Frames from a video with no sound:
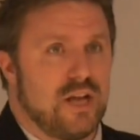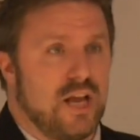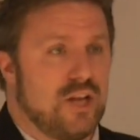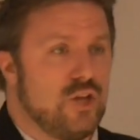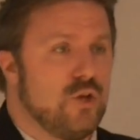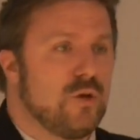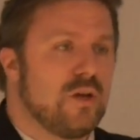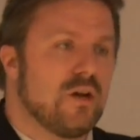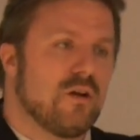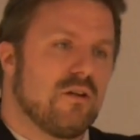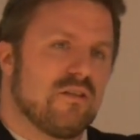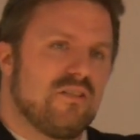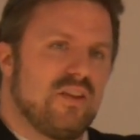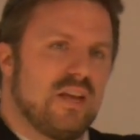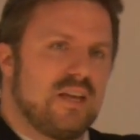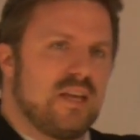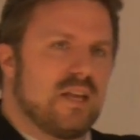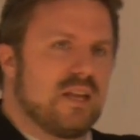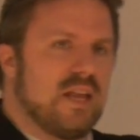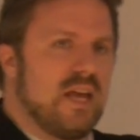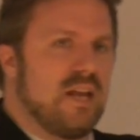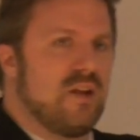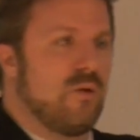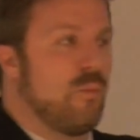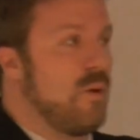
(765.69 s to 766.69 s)
And you can
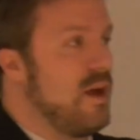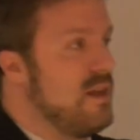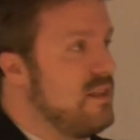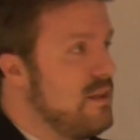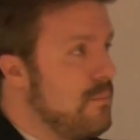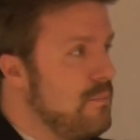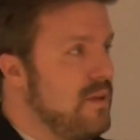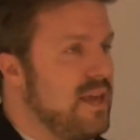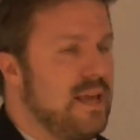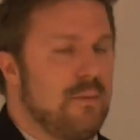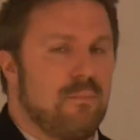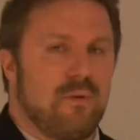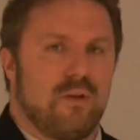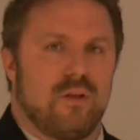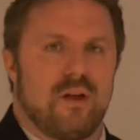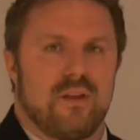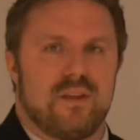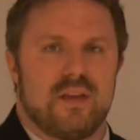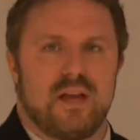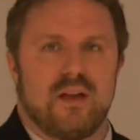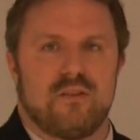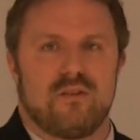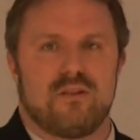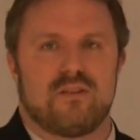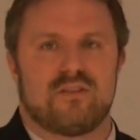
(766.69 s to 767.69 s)
articulate in a way that people on
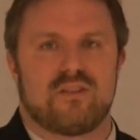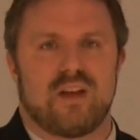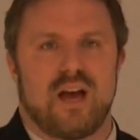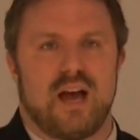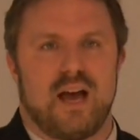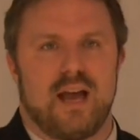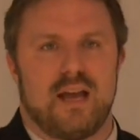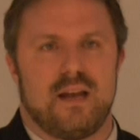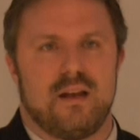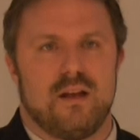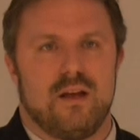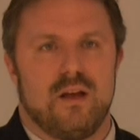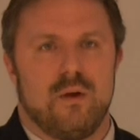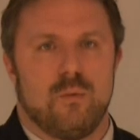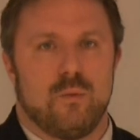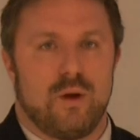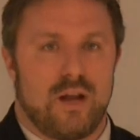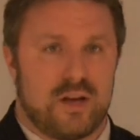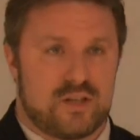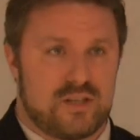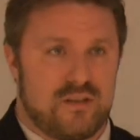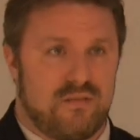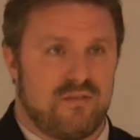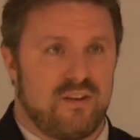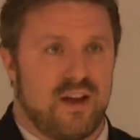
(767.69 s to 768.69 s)
the other side would
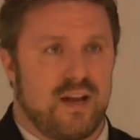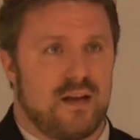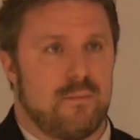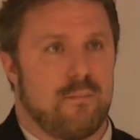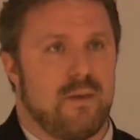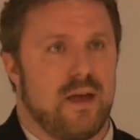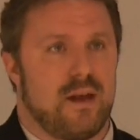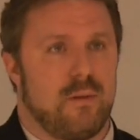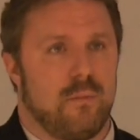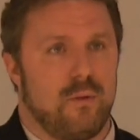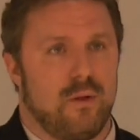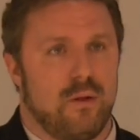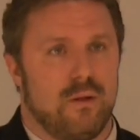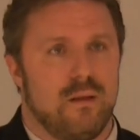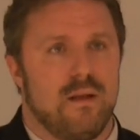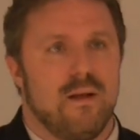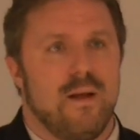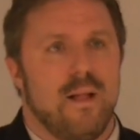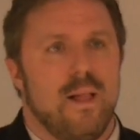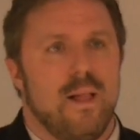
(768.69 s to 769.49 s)
actually find amenable.